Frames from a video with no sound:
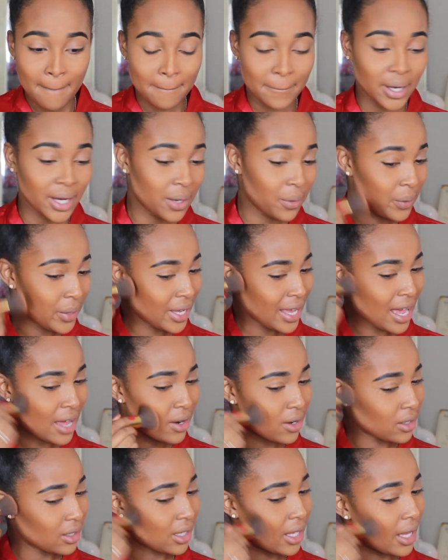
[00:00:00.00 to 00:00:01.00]
But we
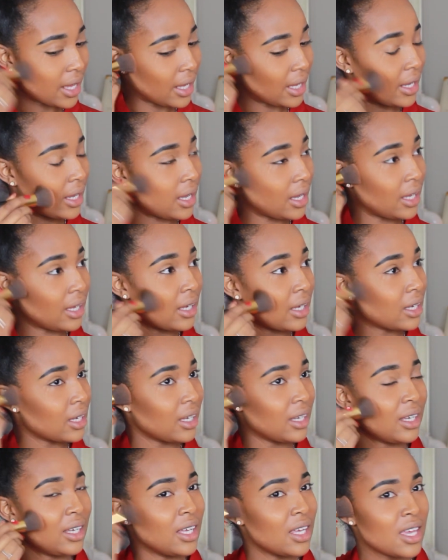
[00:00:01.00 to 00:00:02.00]
got on like
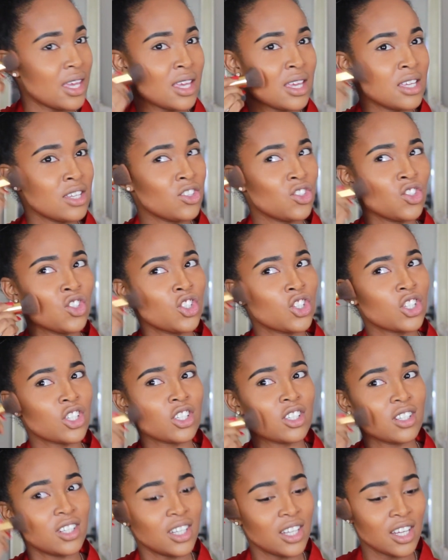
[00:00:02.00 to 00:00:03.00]
Hinge.
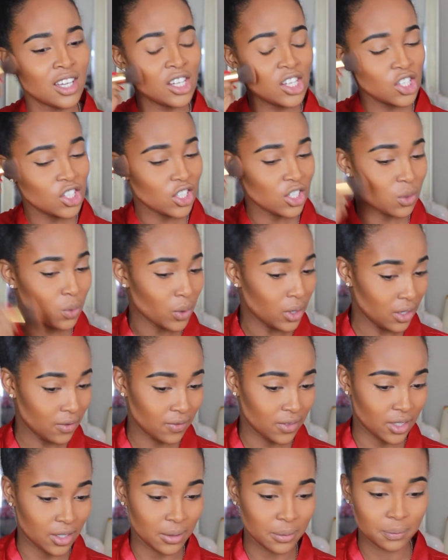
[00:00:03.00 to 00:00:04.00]
Hinge is one
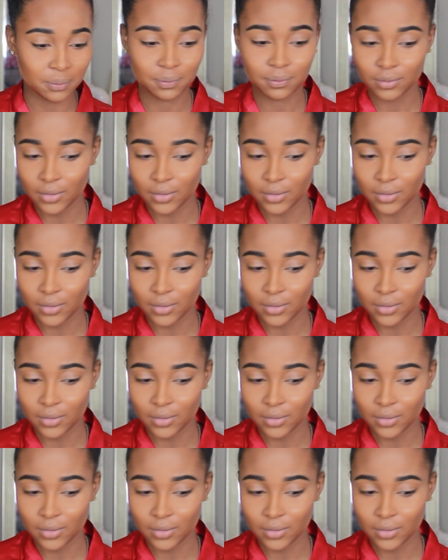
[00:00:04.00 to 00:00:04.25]
of them.